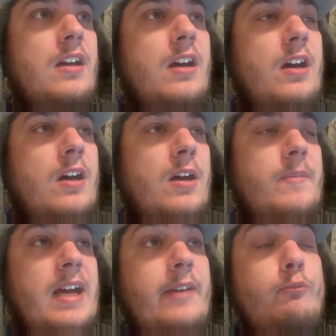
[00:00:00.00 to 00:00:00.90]

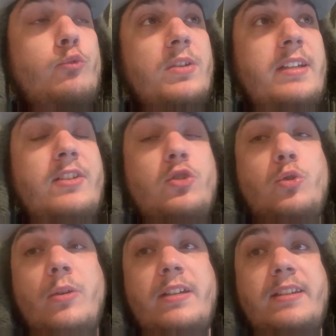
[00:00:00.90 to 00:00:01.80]
um, I really
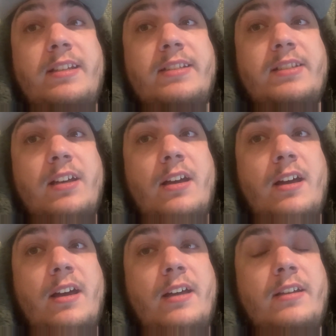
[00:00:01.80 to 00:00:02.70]
enjoyed this
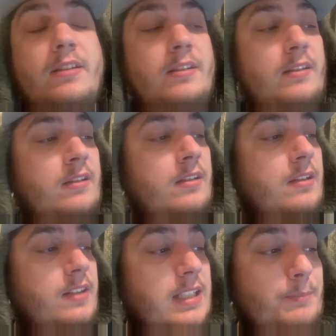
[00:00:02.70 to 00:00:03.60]
uh,
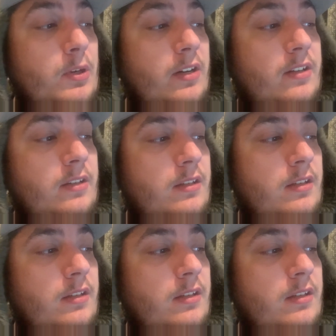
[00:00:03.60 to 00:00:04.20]
this book,